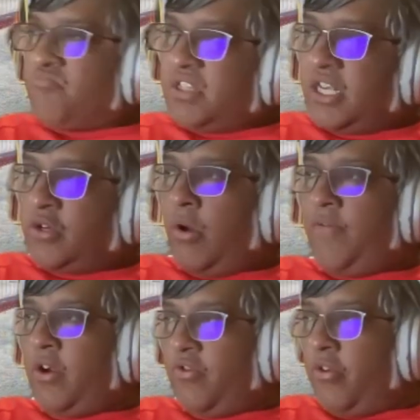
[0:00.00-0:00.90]
let's say 12
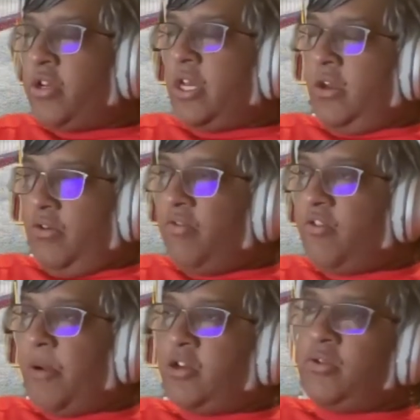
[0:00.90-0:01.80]
years, 13 years.
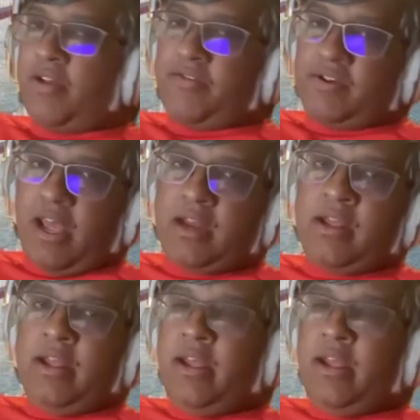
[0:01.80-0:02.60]
Since about 2010,